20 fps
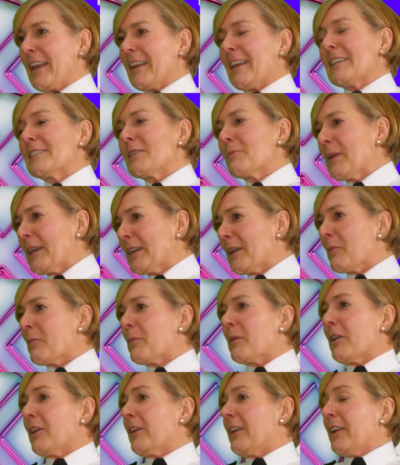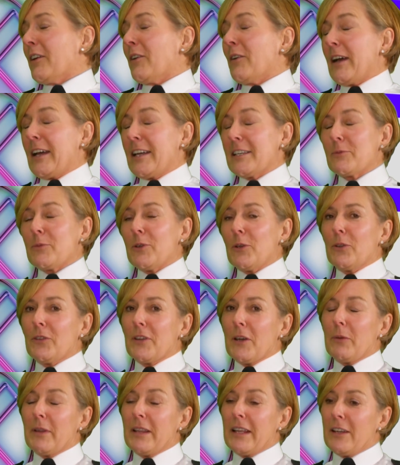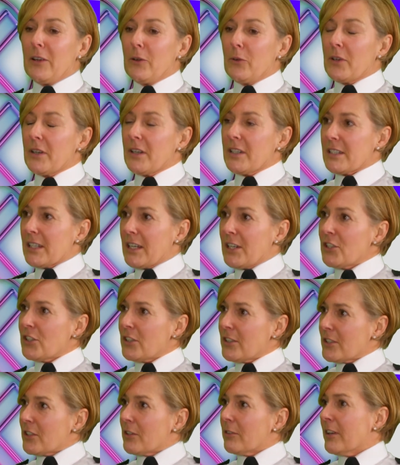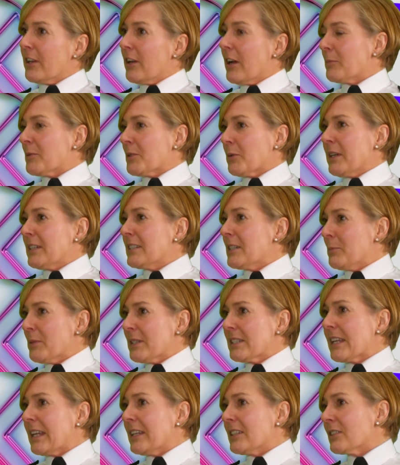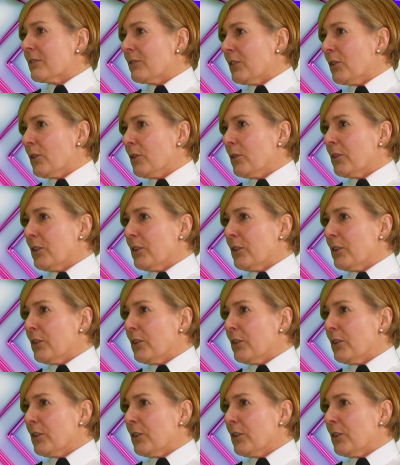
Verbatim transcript: It is a big number, but, you know, as we all know, with any organisation, sort of, you know, up to 80% of your,